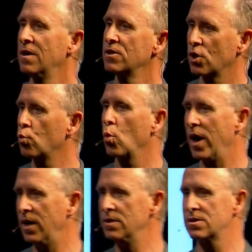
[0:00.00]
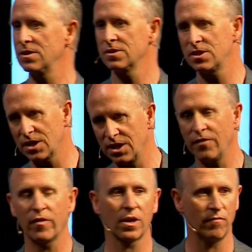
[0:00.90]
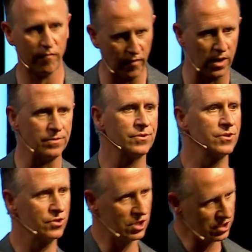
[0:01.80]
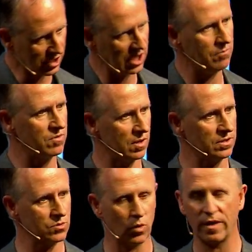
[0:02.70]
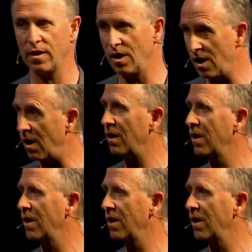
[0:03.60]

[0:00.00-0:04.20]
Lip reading: to raise significant funds just to keep things where they are.